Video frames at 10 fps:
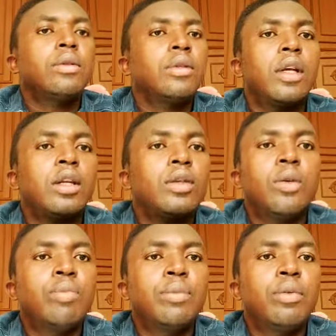telling
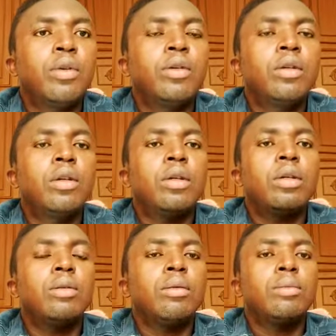some people
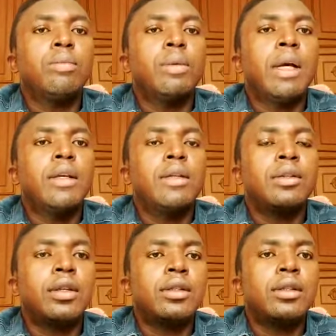by
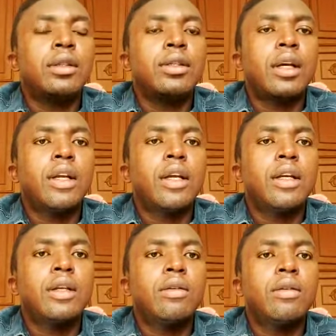increasing the
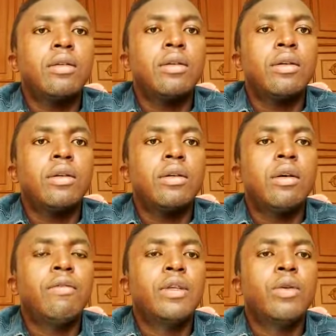salary
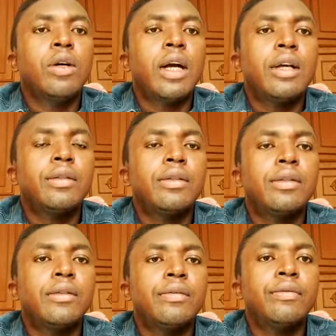of the workers,
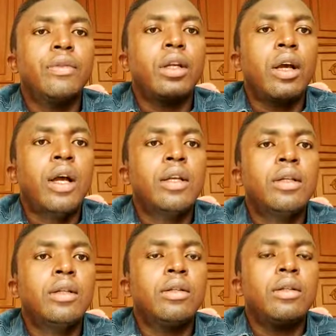
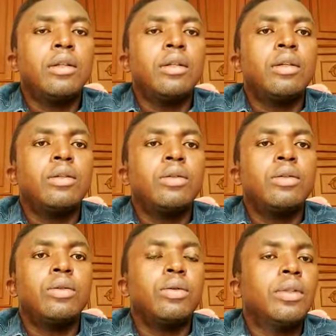and
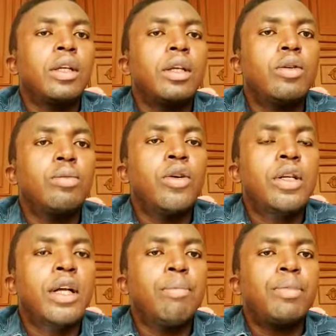to tell them nobody
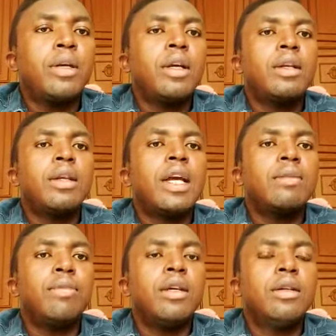can pay
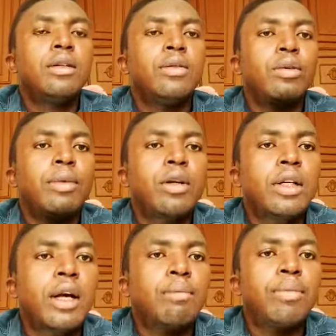light bill, nobody
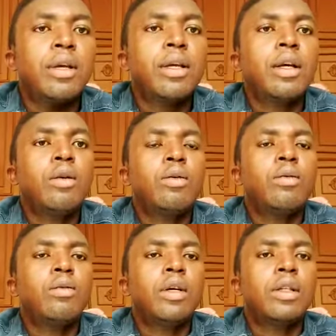can pay
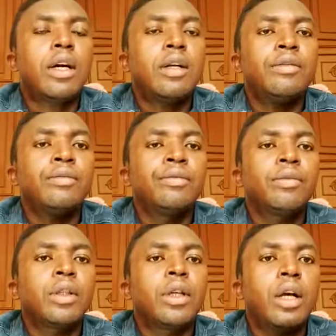water,
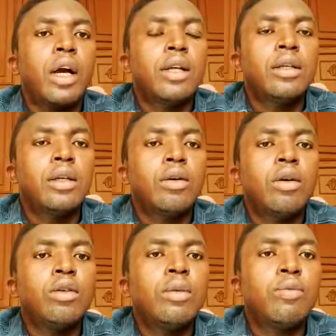and he
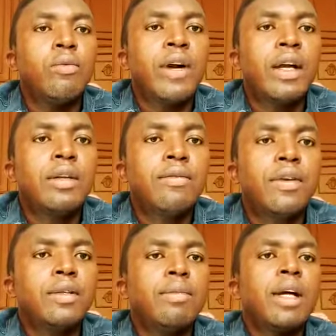only provide the
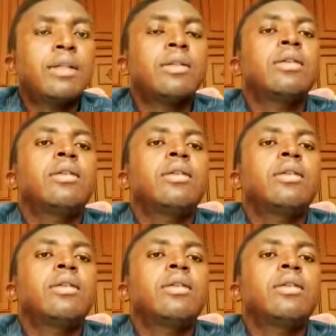face mask